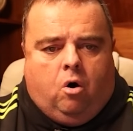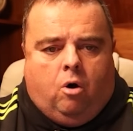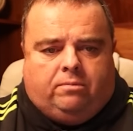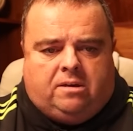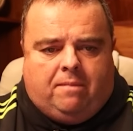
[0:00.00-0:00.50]

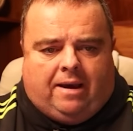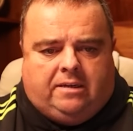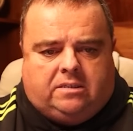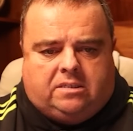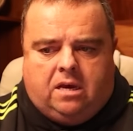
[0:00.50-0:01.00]

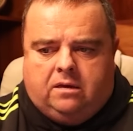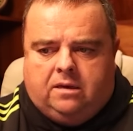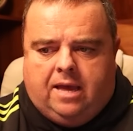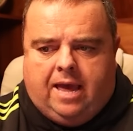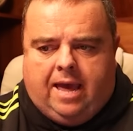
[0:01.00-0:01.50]
optimize
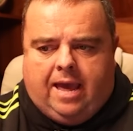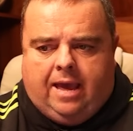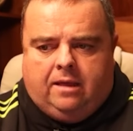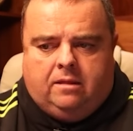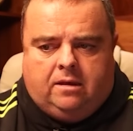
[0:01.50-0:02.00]

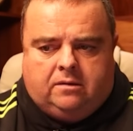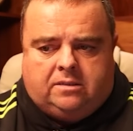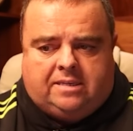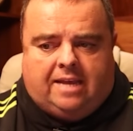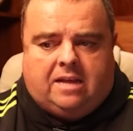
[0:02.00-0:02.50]
the
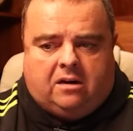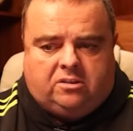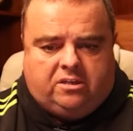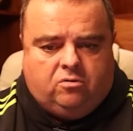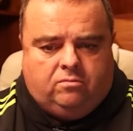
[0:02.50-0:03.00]
said
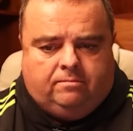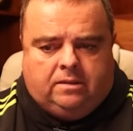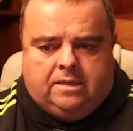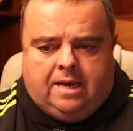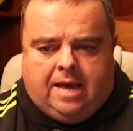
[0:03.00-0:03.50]
article.
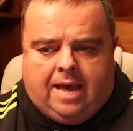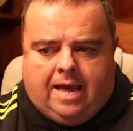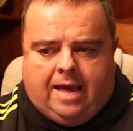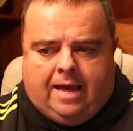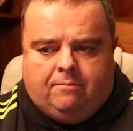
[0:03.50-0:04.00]

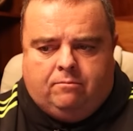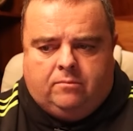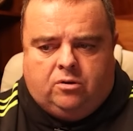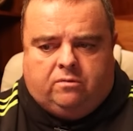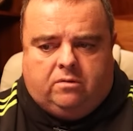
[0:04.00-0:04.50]

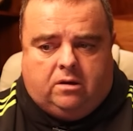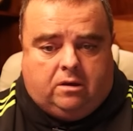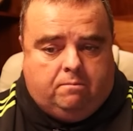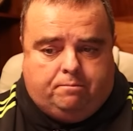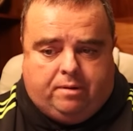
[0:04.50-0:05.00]
You
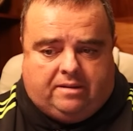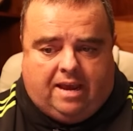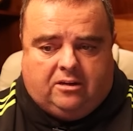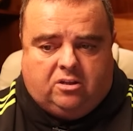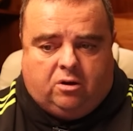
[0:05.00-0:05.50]
can
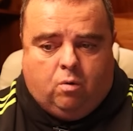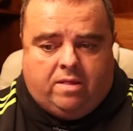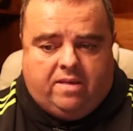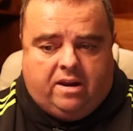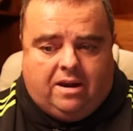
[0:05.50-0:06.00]
potentially go
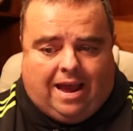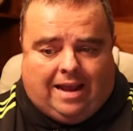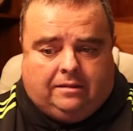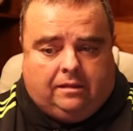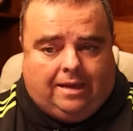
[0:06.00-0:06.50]
in there and
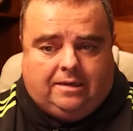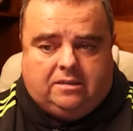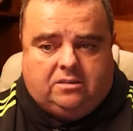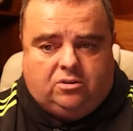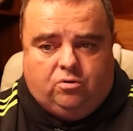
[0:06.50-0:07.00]
add
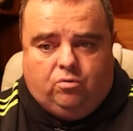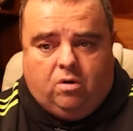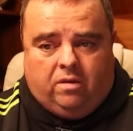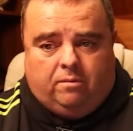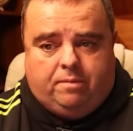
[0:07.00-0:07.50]
links to
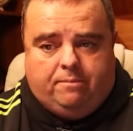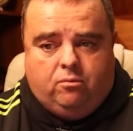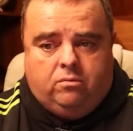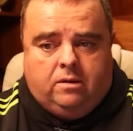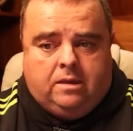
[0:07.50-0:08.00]
other
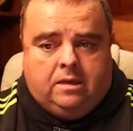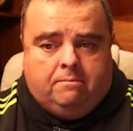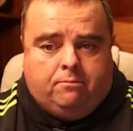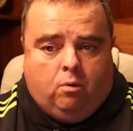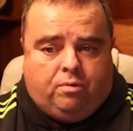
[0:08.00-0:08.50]
people,
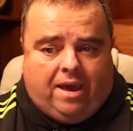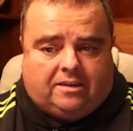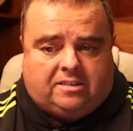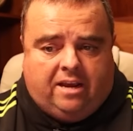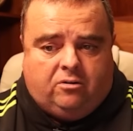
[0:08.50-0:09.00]
both
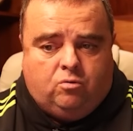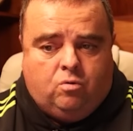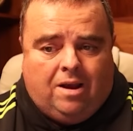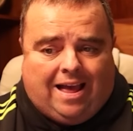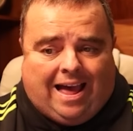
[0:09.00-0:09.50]

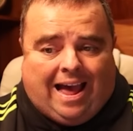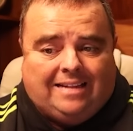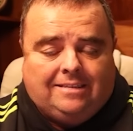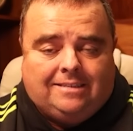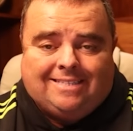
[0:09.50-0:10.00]
external
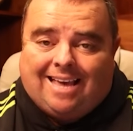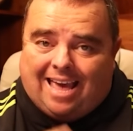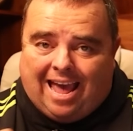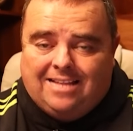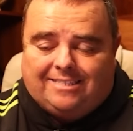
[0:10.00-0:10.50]
and
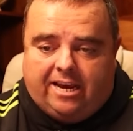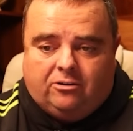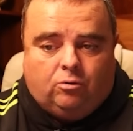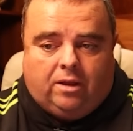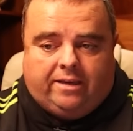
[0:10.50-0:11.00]

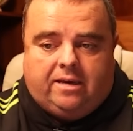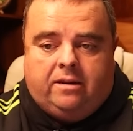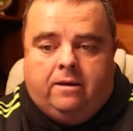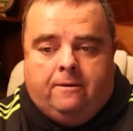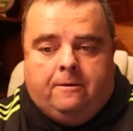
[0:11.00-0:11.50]
internal
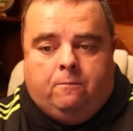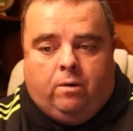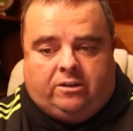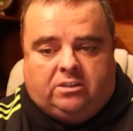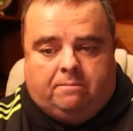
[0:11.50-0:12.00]
linking,
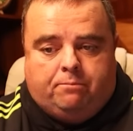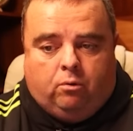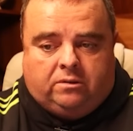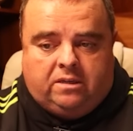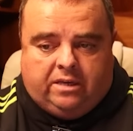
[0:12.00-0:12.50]
which is
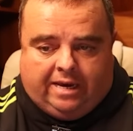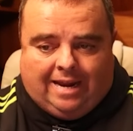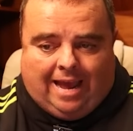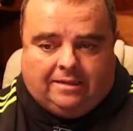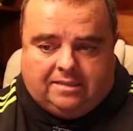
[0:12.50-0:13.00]
important. You
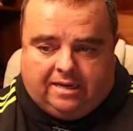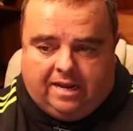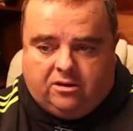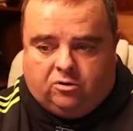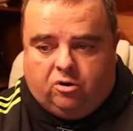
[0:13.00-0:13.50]
can
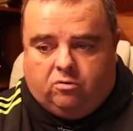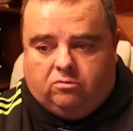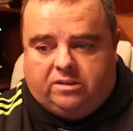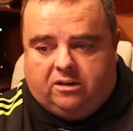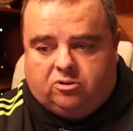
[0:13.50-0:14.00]
integrate your Google
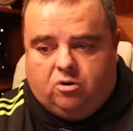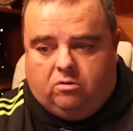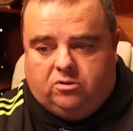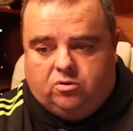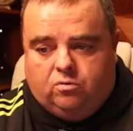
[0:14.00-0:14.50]
Search
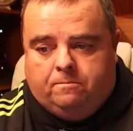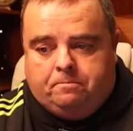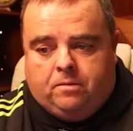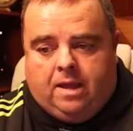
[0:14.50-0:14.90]
Console,